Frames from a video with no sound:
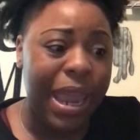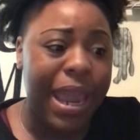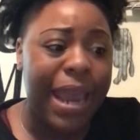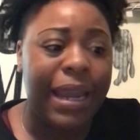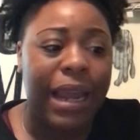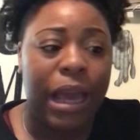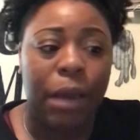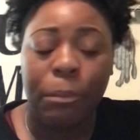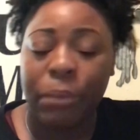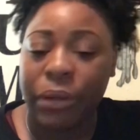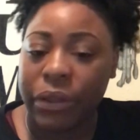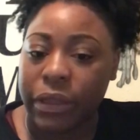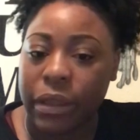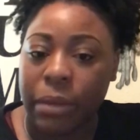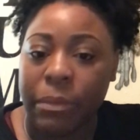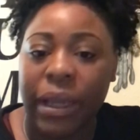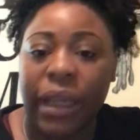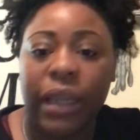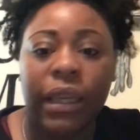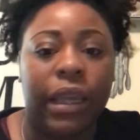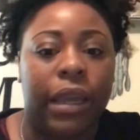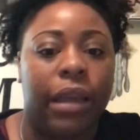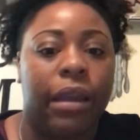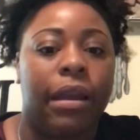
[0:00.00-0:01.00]
and I put them
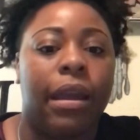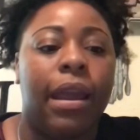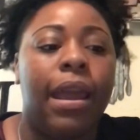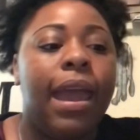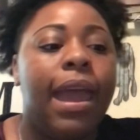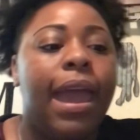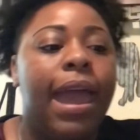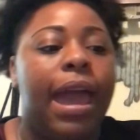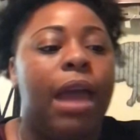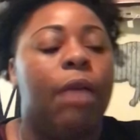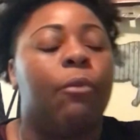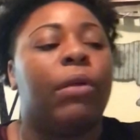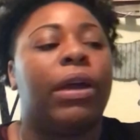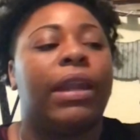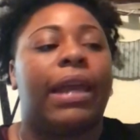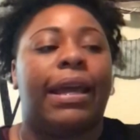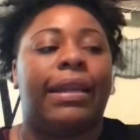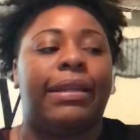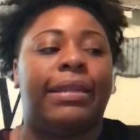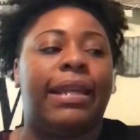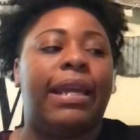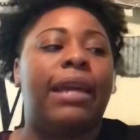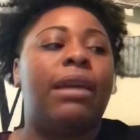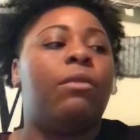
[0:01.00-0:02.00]
in here. And what
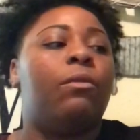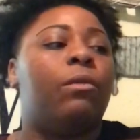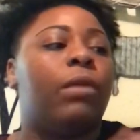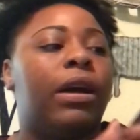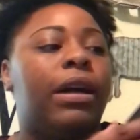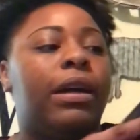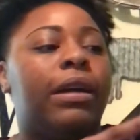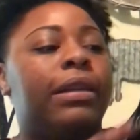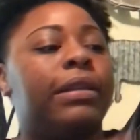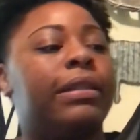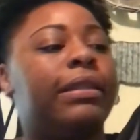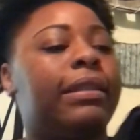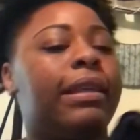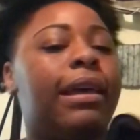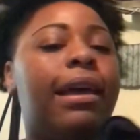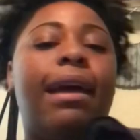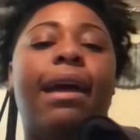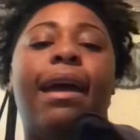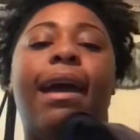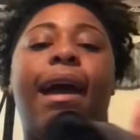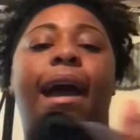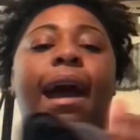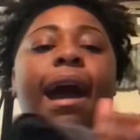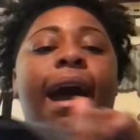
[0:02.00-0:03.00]
I did was
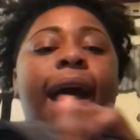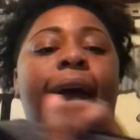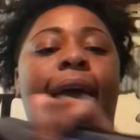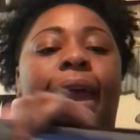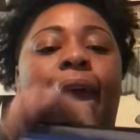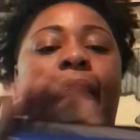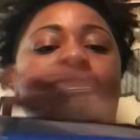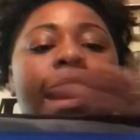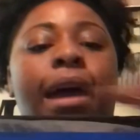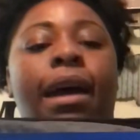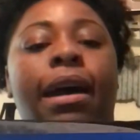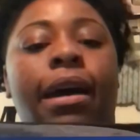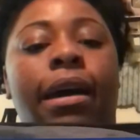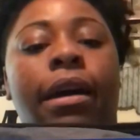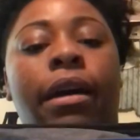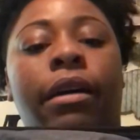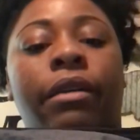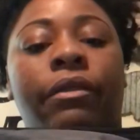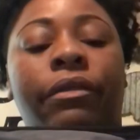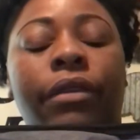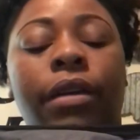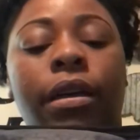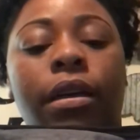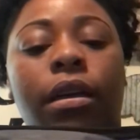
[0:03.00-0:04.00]
I
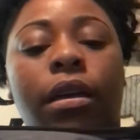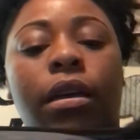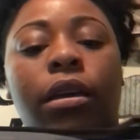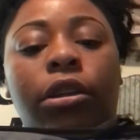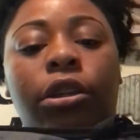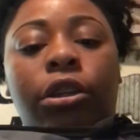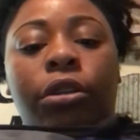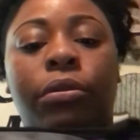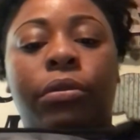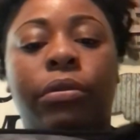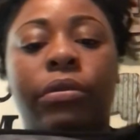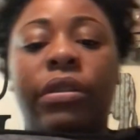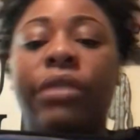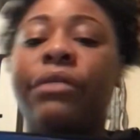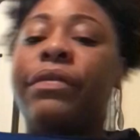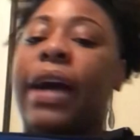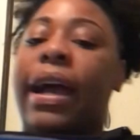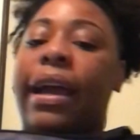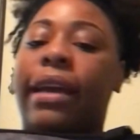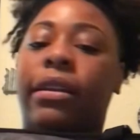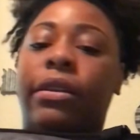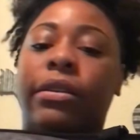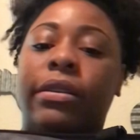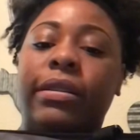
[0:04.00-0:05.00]
have little
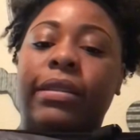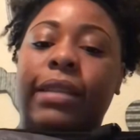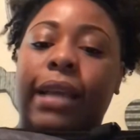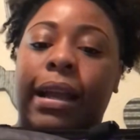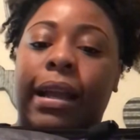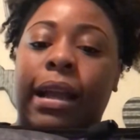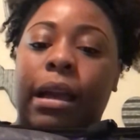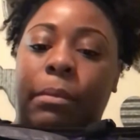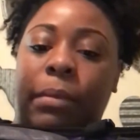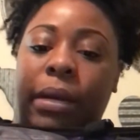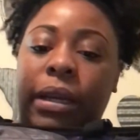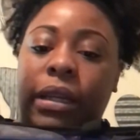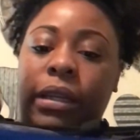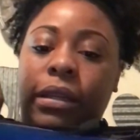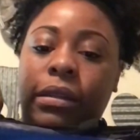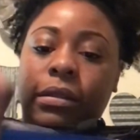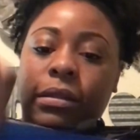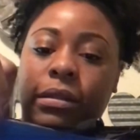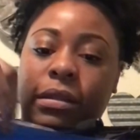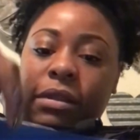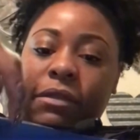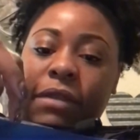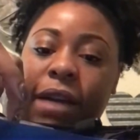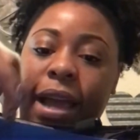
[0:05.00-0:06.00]
dividers. I got my
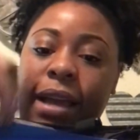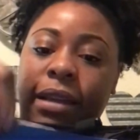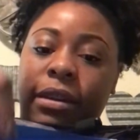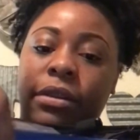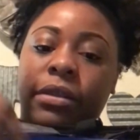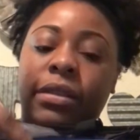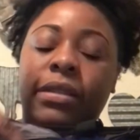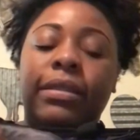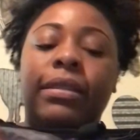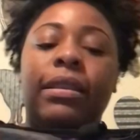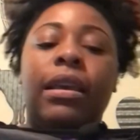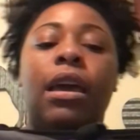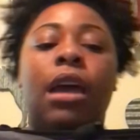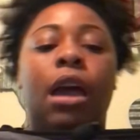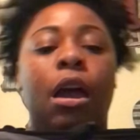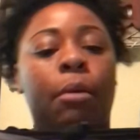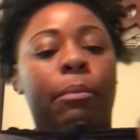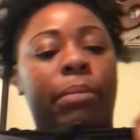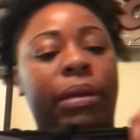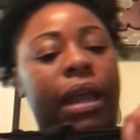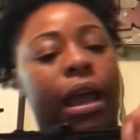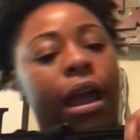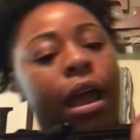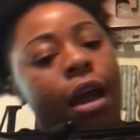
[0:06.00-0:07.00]
dividers,
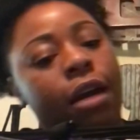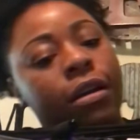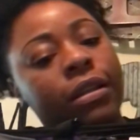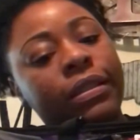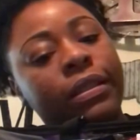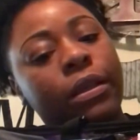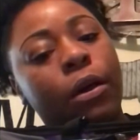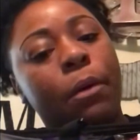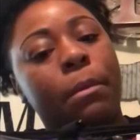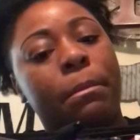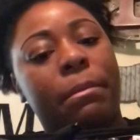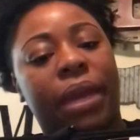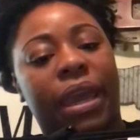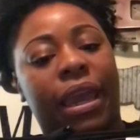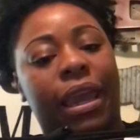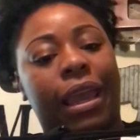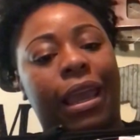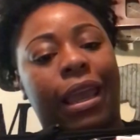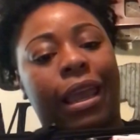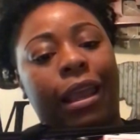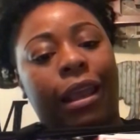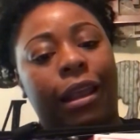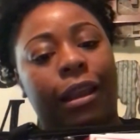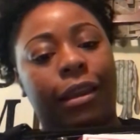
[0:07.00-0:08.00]
but I also
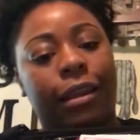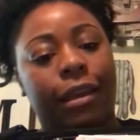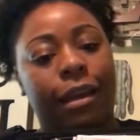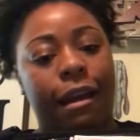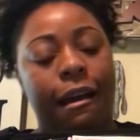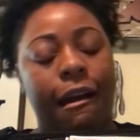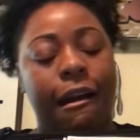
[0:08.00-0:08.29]
made